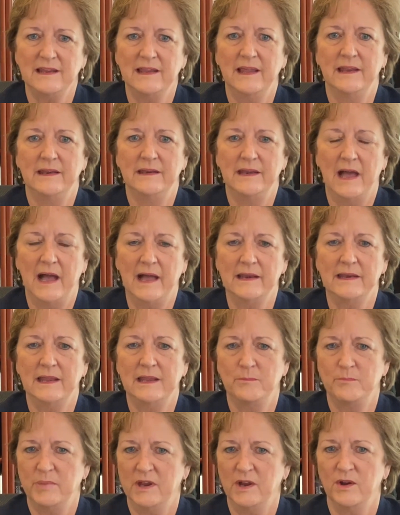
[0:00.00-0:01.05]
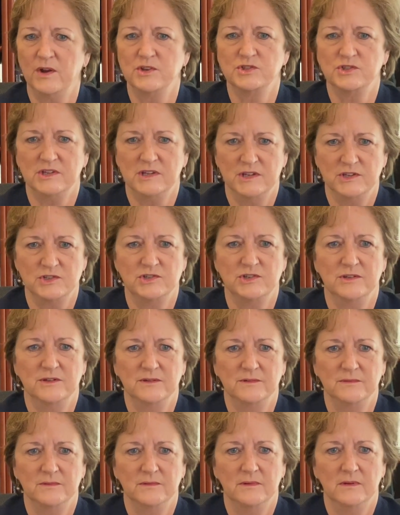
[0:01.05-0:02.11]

and not a parish issue.